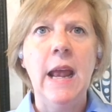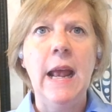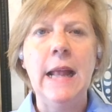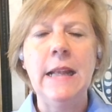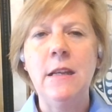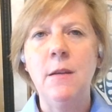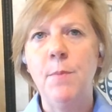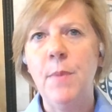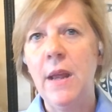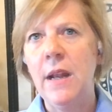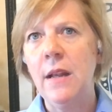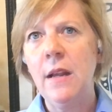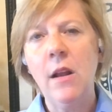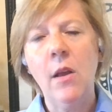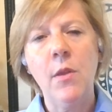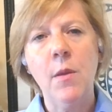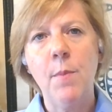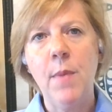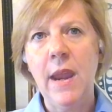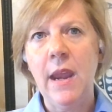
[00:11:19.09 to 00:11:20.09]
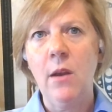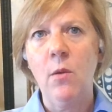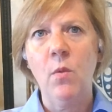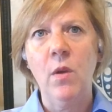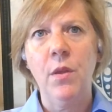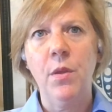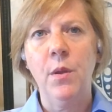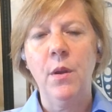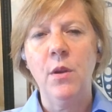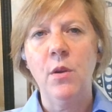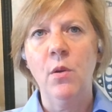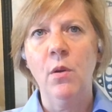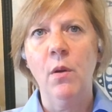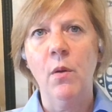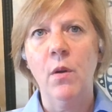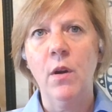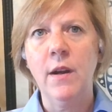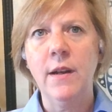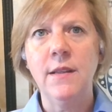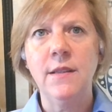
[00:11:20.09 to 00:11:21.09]
And depending on the bandwidth in your
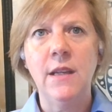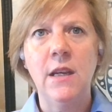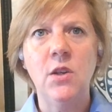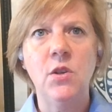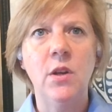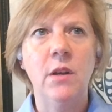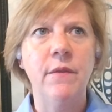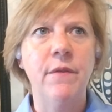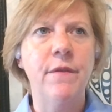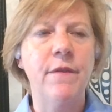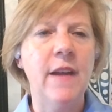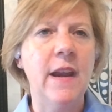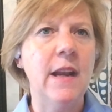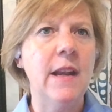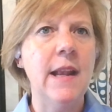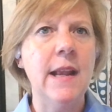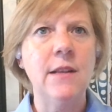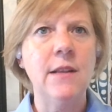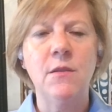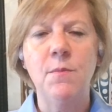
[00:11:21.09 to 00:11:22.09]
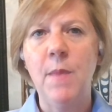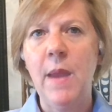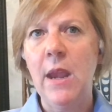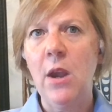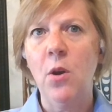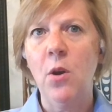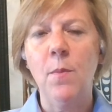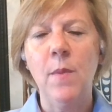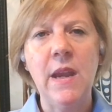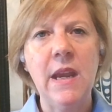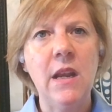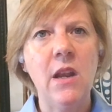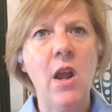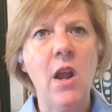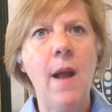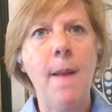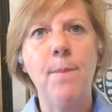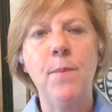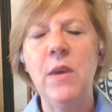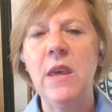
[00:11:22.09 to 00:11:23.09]
organization, finance may or may
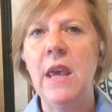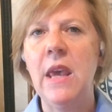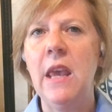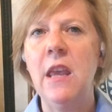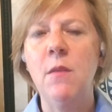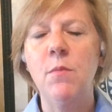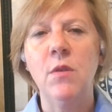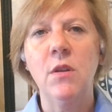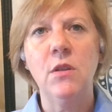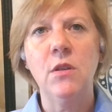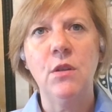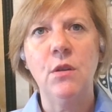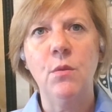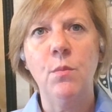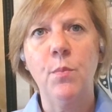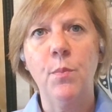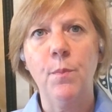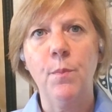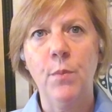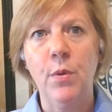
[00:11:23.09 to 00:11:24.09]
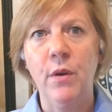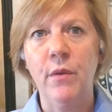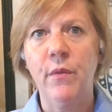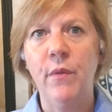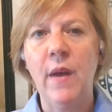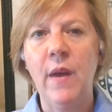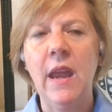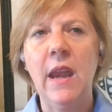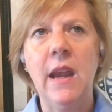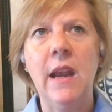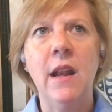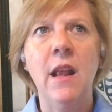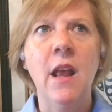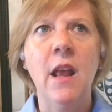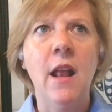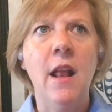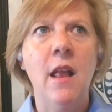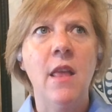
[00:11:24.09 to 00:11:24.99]
not be able to provide